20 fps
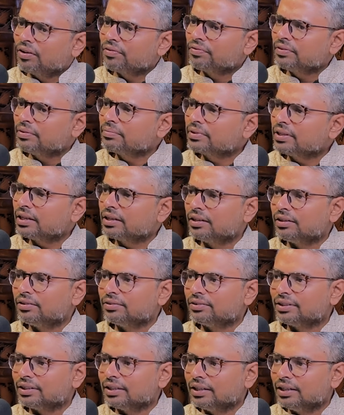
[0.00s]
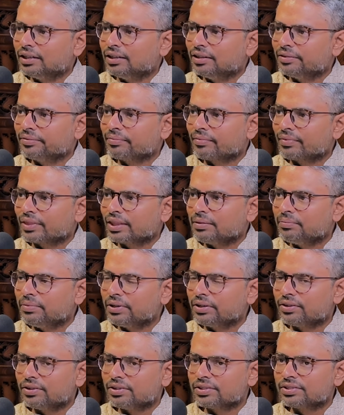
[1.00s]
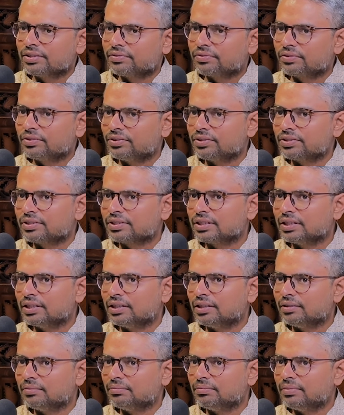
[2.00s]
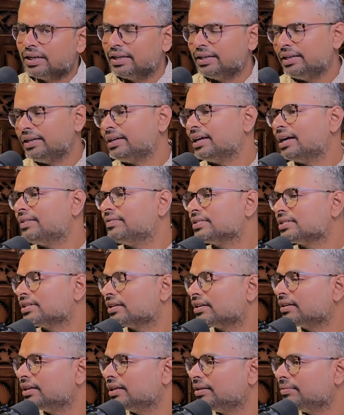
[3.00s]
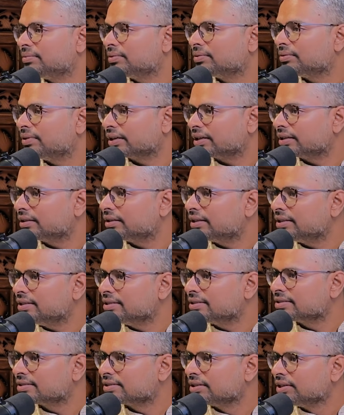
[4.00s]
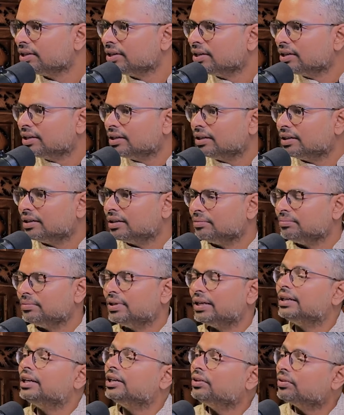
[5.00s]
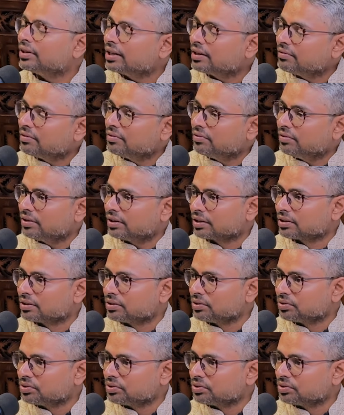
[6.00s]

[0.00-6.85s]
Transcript: of them kicked out because, of course, I didn't have a surname to recognize. I did not have a work to